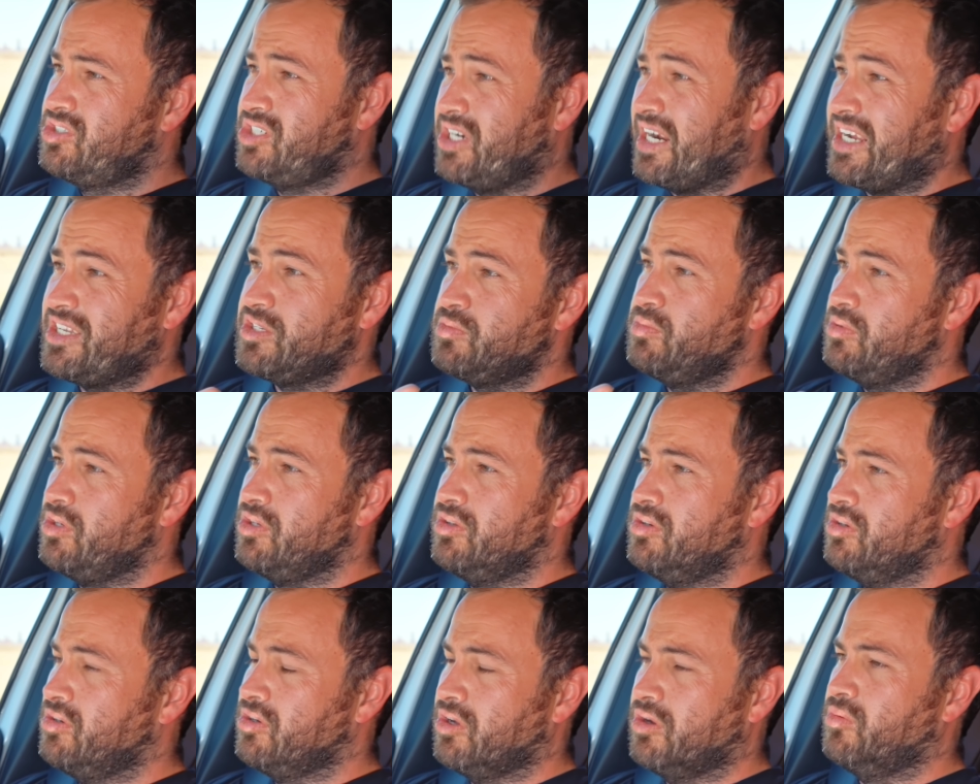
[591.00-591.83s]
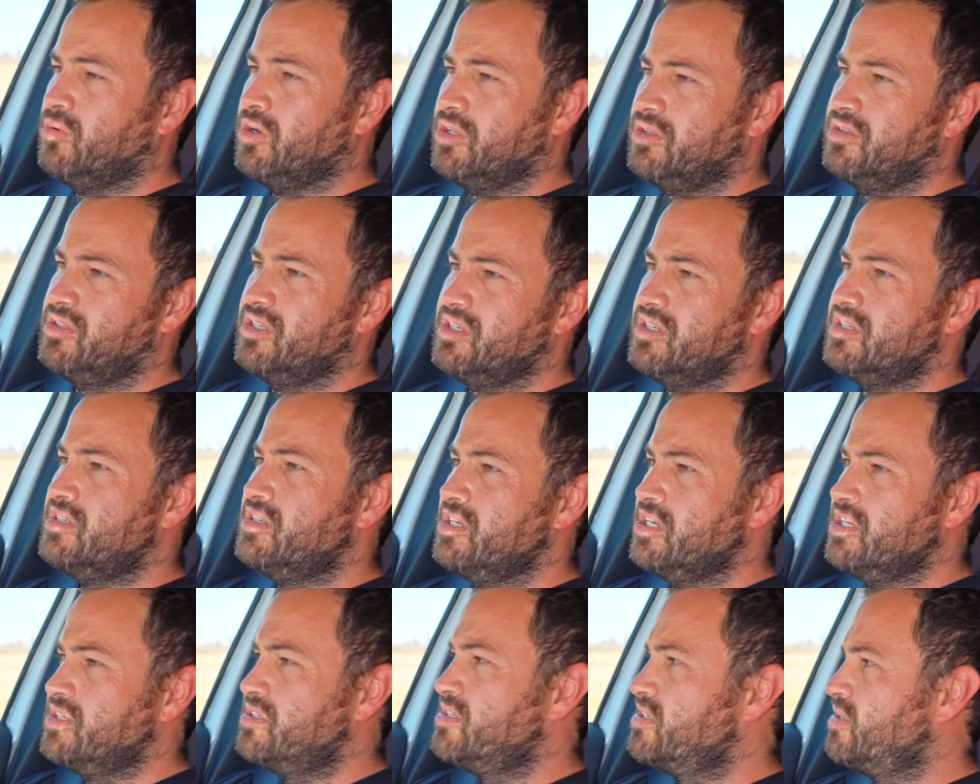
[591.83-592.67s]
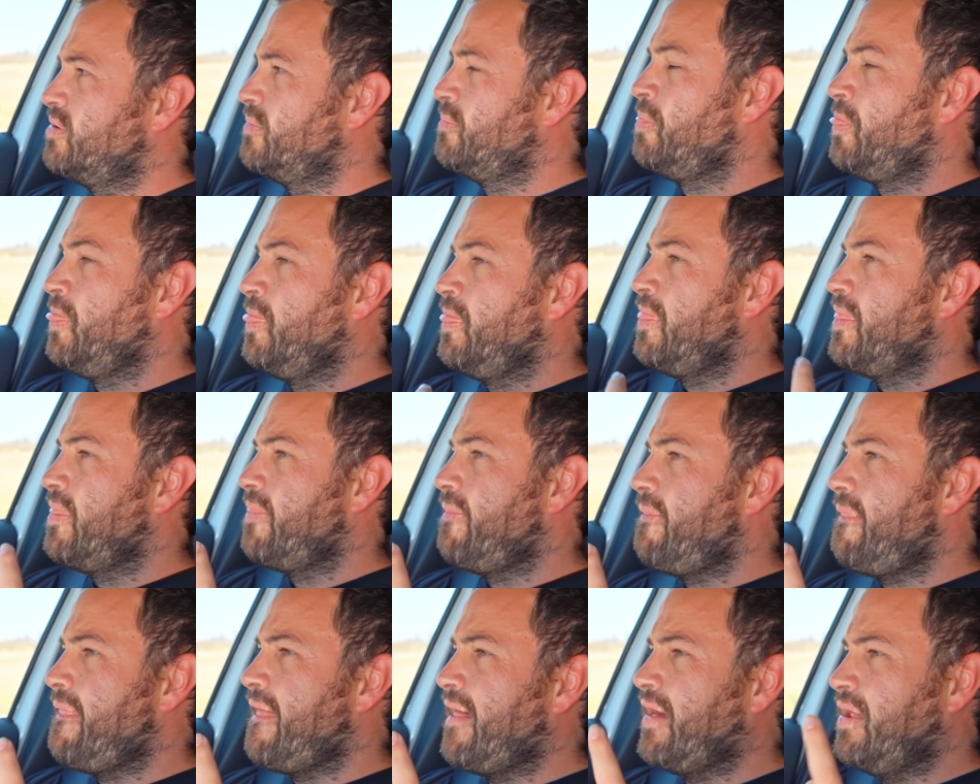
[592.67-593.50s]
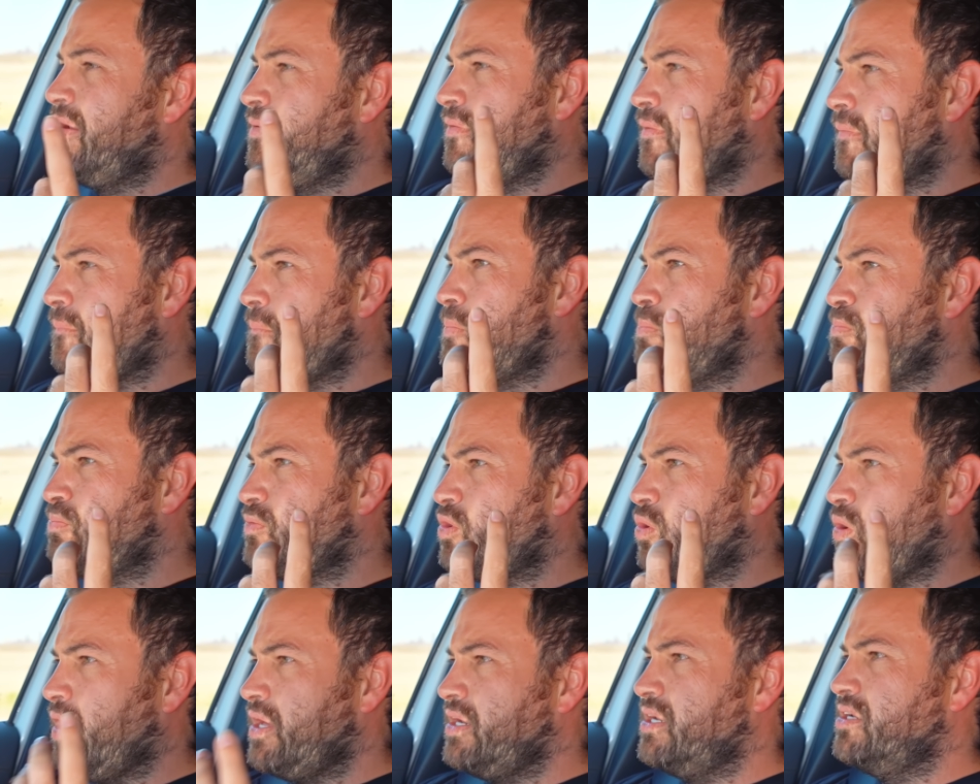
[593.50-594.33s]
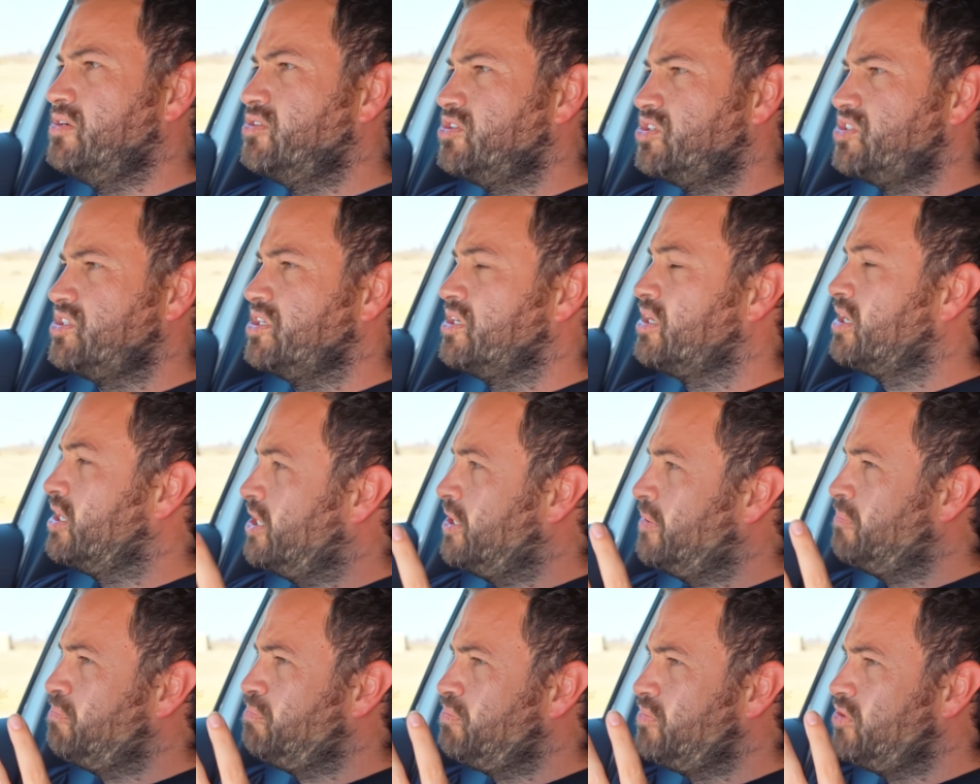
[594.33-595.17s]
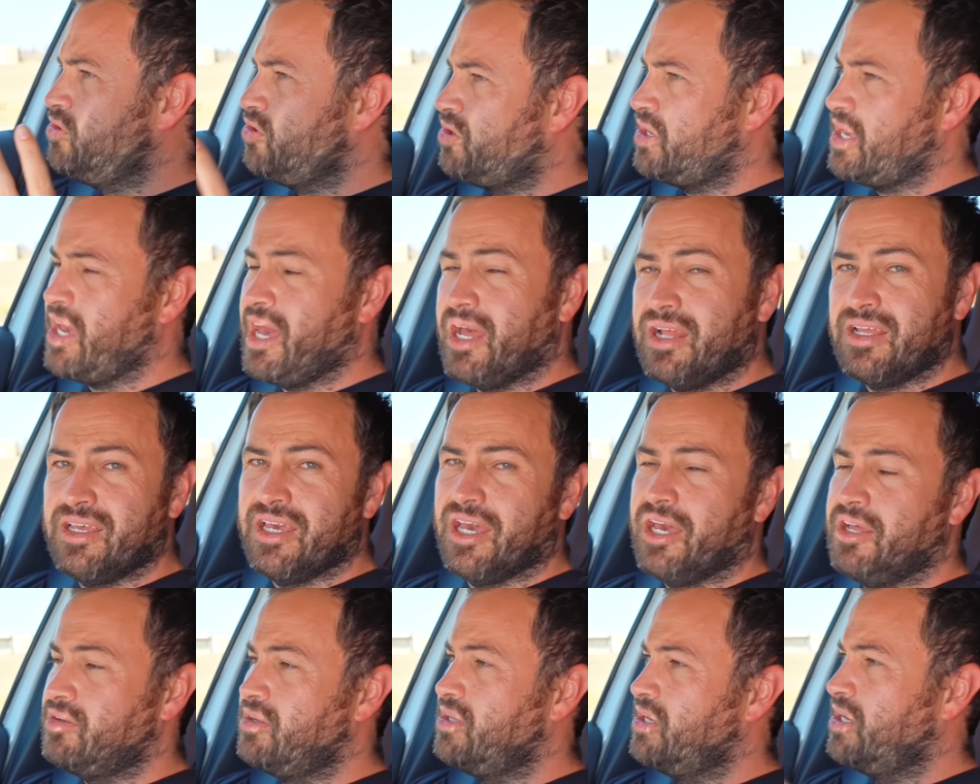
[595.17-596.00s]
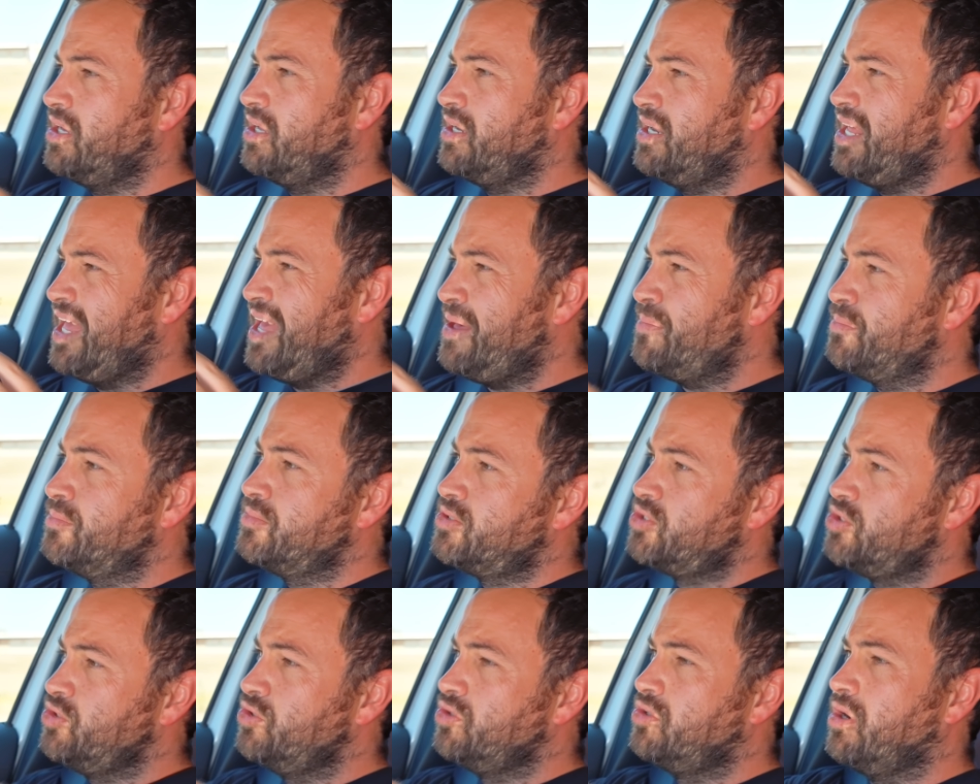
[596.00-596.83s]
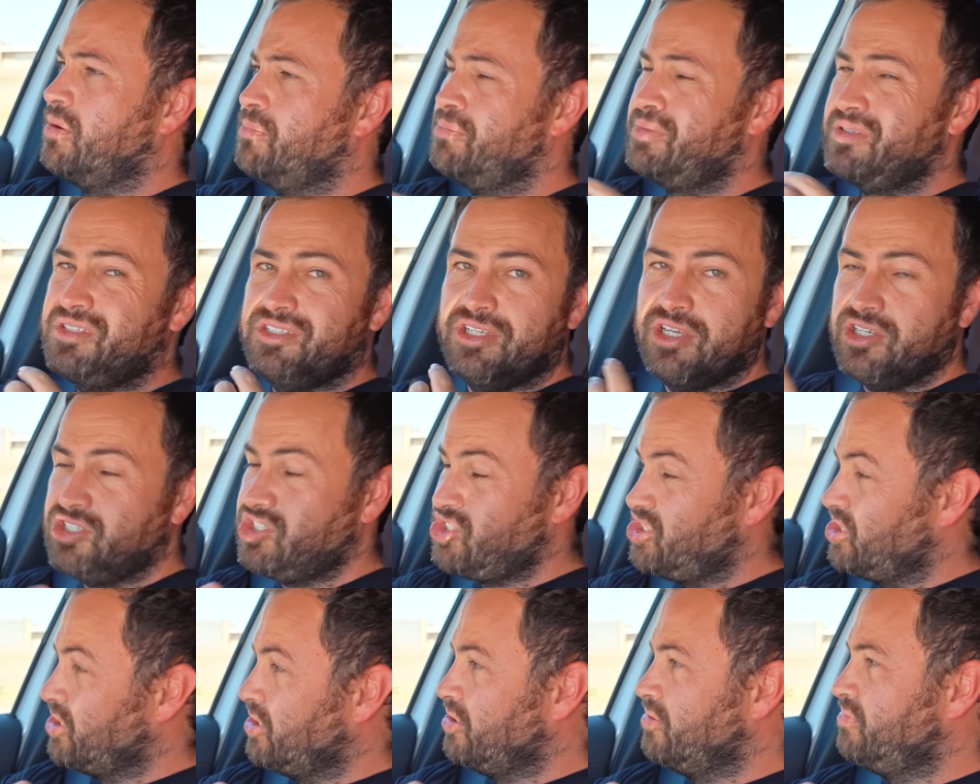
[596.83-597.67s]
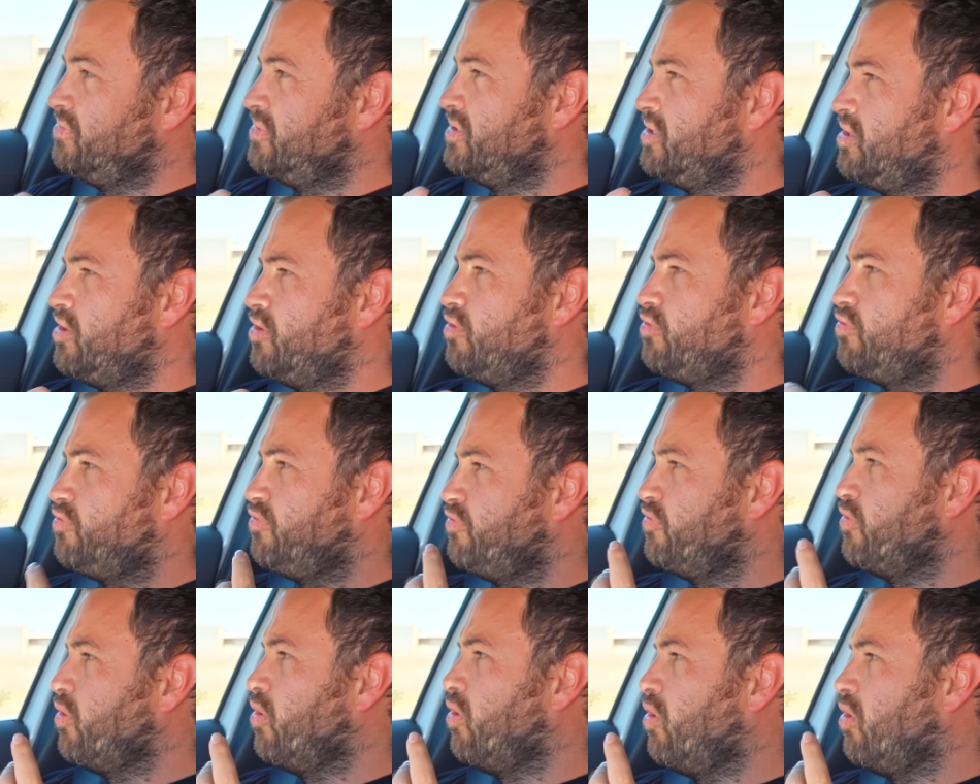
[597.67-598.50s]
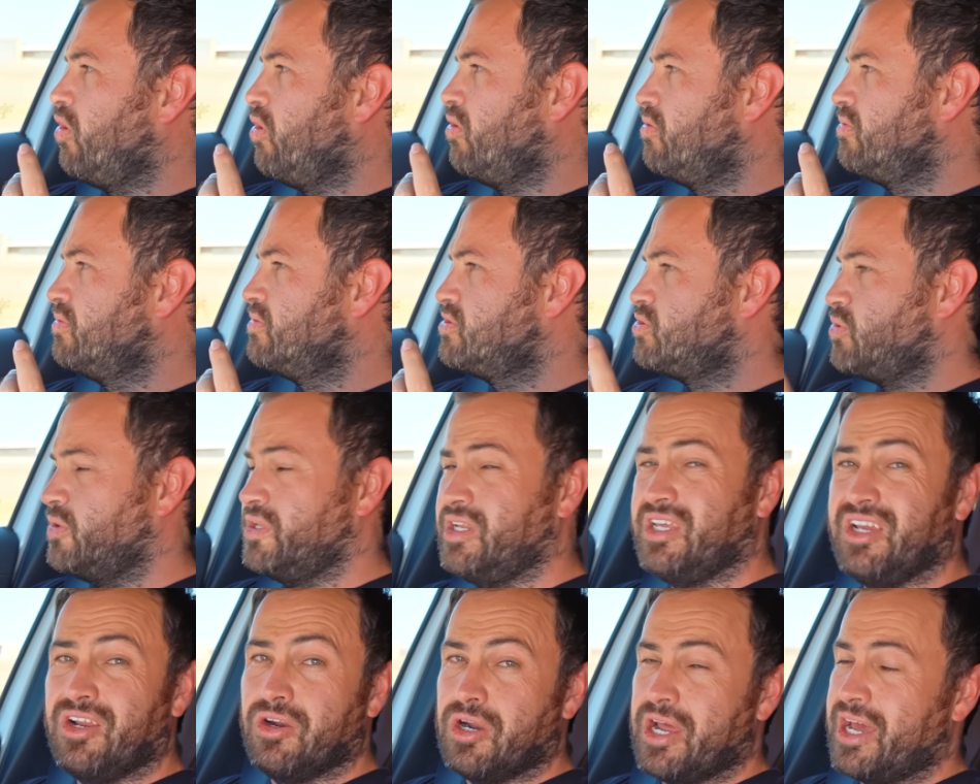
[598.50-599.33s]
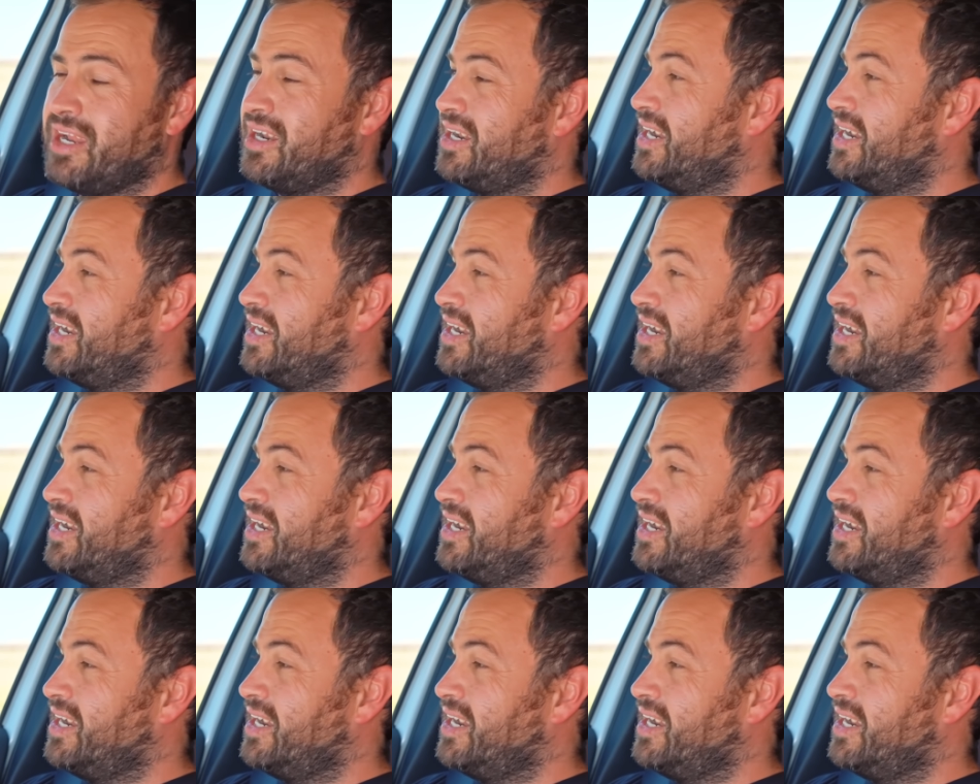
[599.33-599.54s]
Trust me, you do not want these seats. And quite interestingly, you can get an M2 competition for 20 grand